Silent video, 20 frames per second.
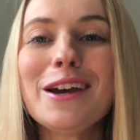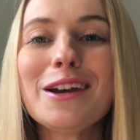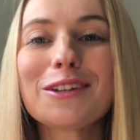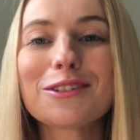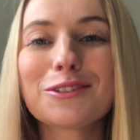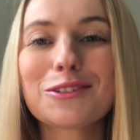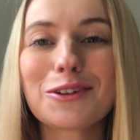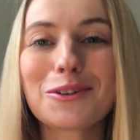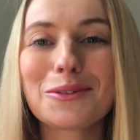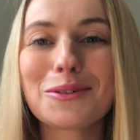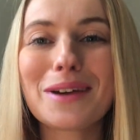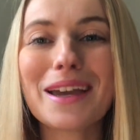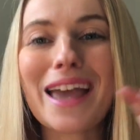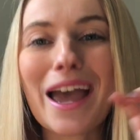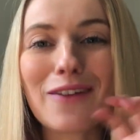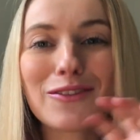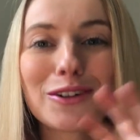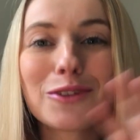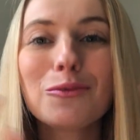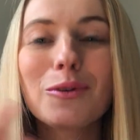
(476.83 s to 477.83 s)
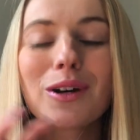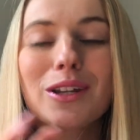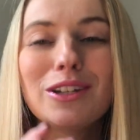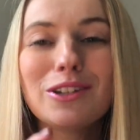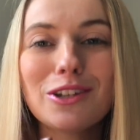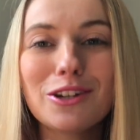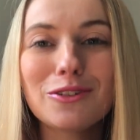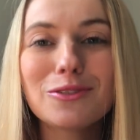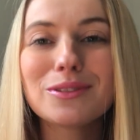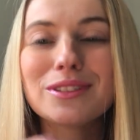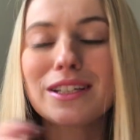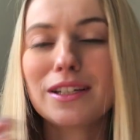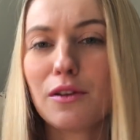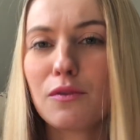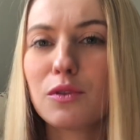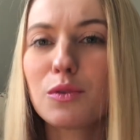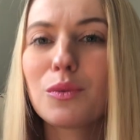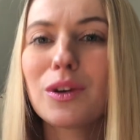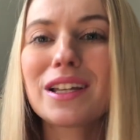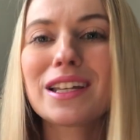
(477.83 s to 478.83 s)
So everyone knows and
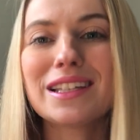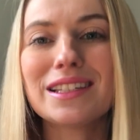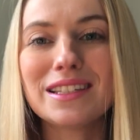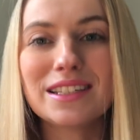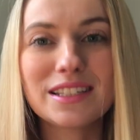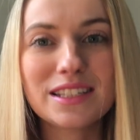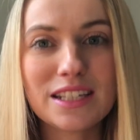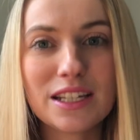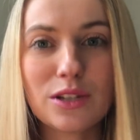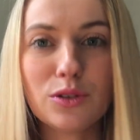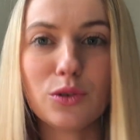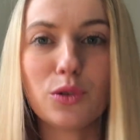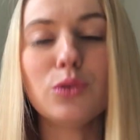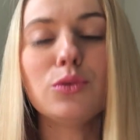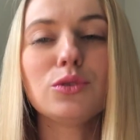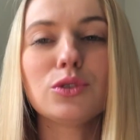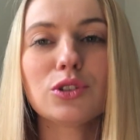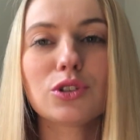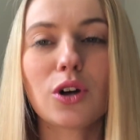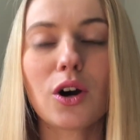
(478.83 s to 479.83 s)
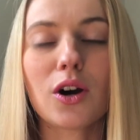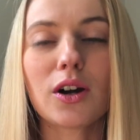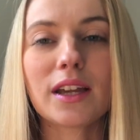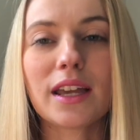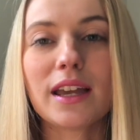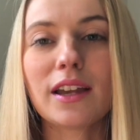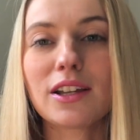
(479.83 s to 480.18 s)
everyone can see who's talking.